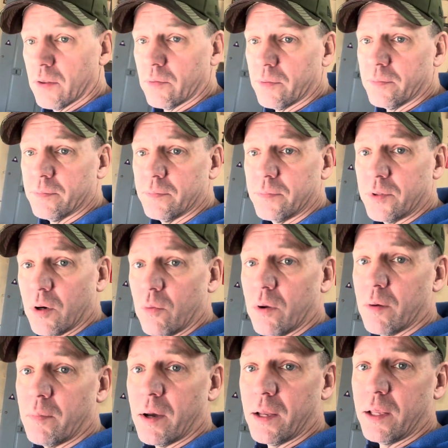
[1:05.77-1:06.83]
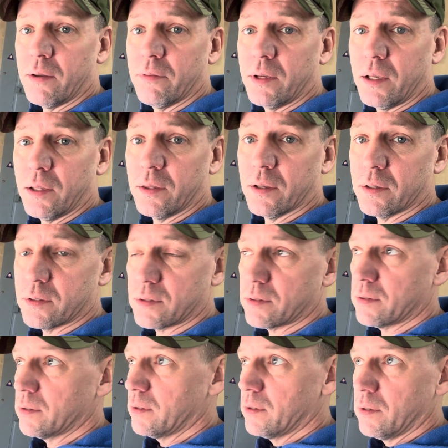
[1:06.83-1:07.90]
one. Don't want to buy an even heat that's,
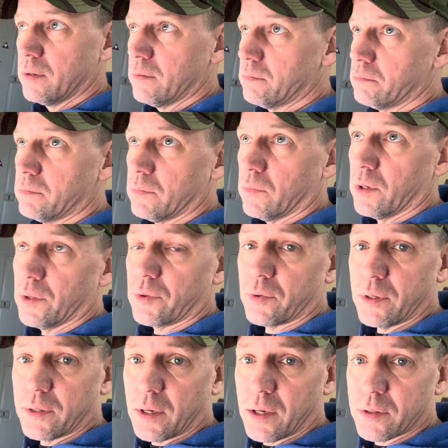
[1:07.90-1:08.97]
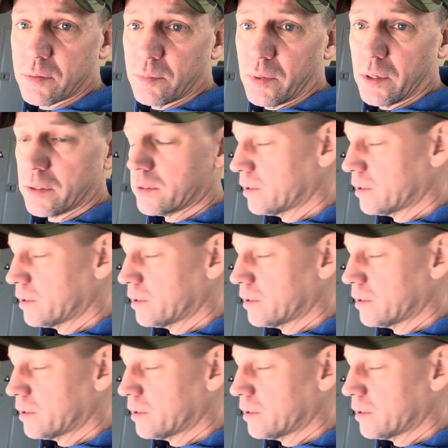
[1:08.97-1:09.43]
what, $3,000?